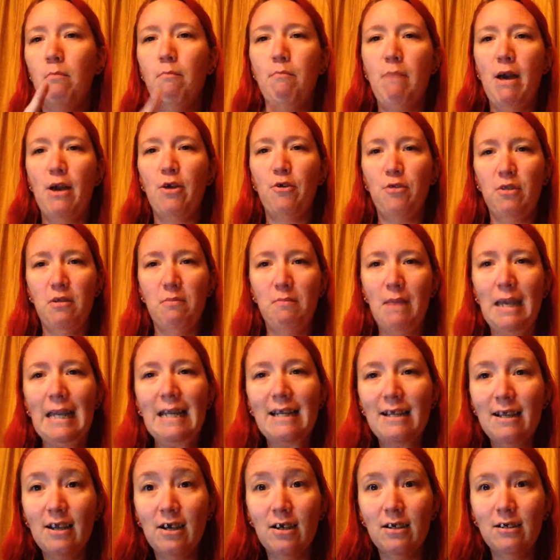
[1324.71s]
"Better than
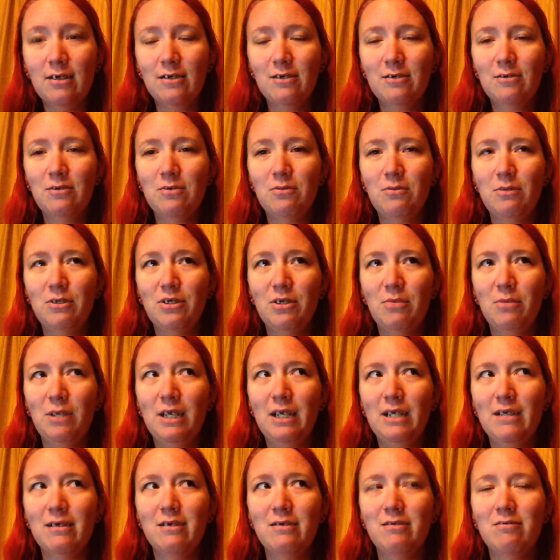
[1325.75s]
Mania," which I'm
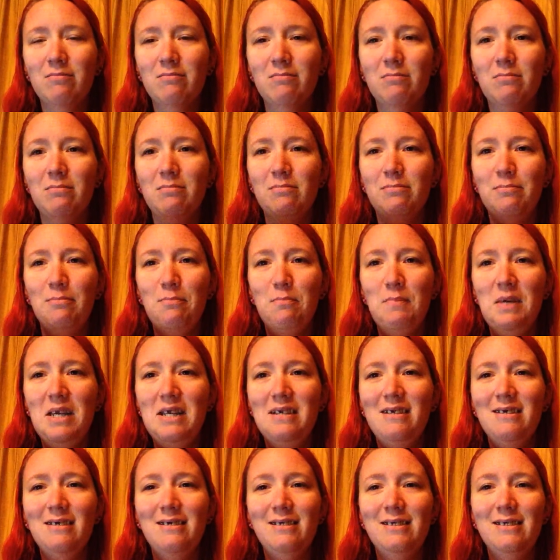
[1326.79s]
like,
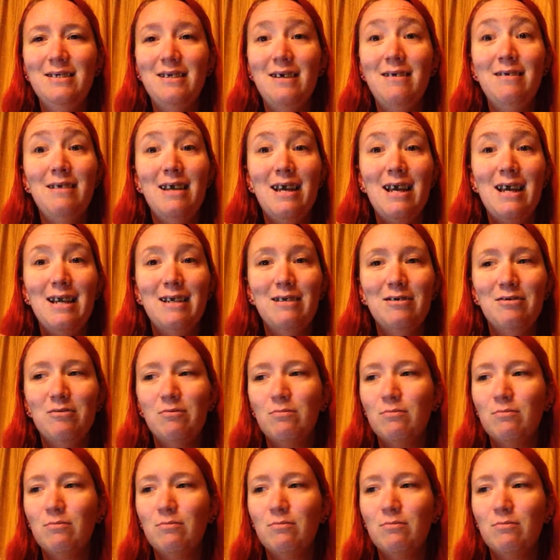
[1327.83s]
Mania is Sunday.